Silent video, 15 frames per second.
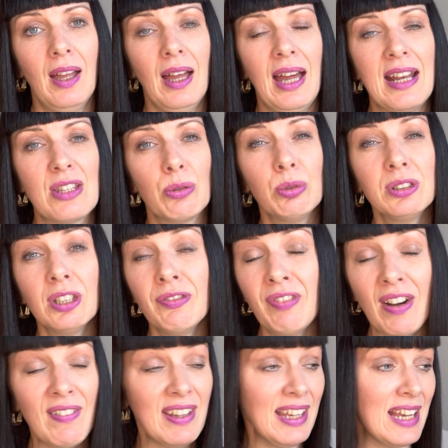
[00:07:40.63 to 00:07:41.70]
And it's also
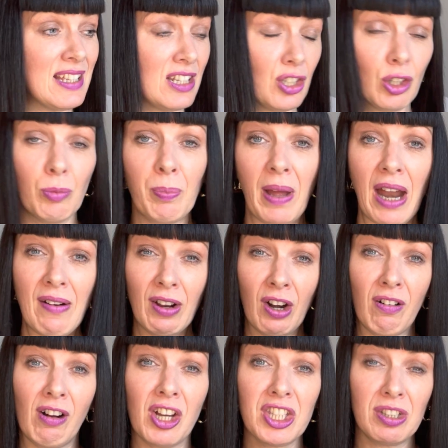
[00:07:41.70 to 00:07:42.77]
very easy to compare and
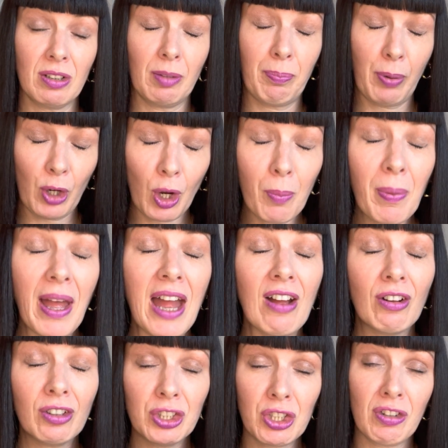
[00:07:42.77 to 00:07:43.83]

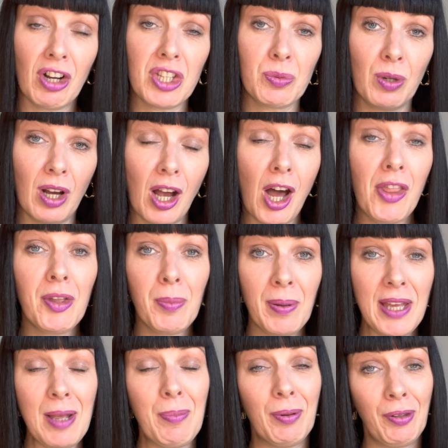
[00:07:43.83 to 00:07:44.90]
contrast what other
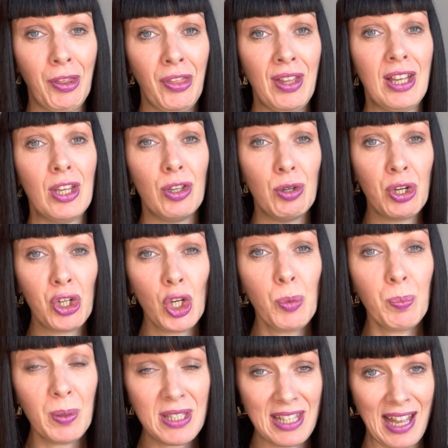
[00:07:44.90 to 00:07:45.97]
people think you
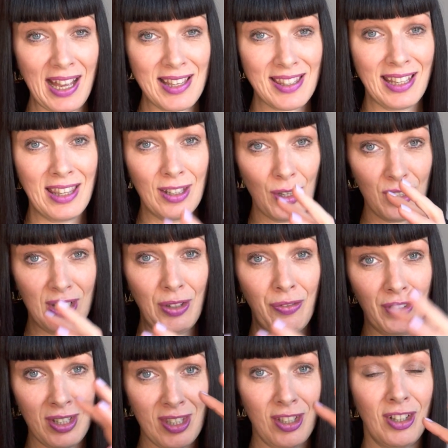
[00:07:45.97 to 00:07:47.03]
should possess in those
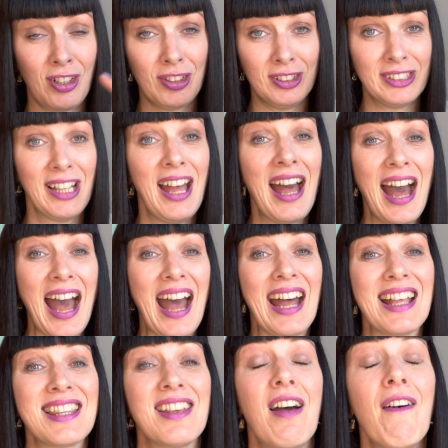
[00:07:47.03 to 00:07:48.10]
different circles
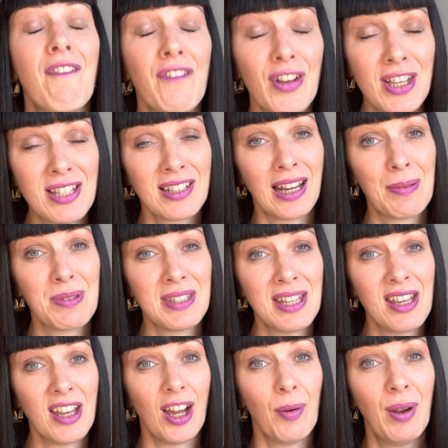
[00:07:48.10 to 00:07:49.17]
as first-time
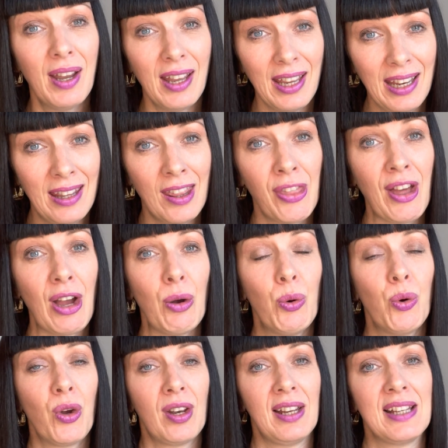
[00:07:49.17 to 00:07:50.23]
CEO in that
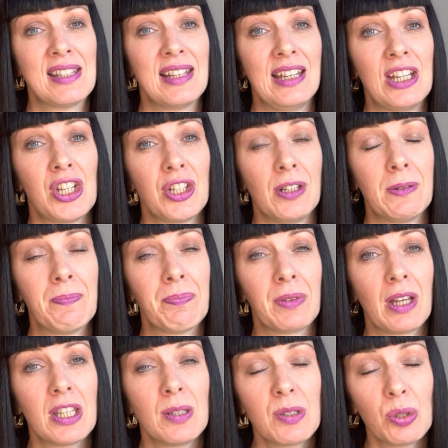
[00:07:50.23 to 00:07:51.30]
organisation.
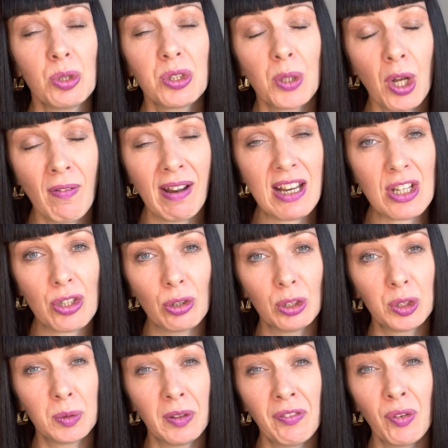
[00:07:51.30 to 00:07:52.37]
So it's also a great tool
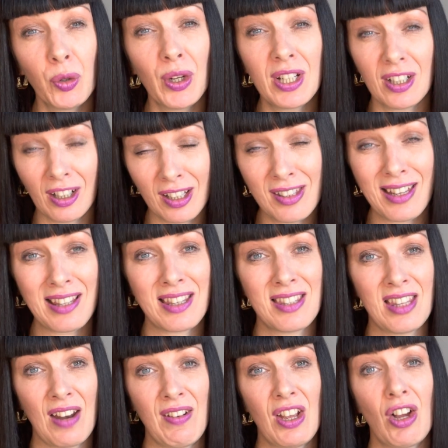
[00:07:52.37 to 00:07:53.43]
to avoid
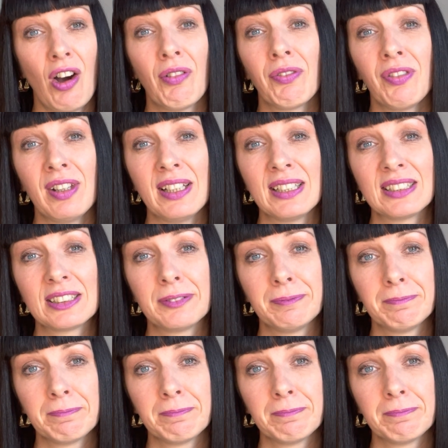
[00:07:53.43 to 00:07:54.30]
unnecessary conflict.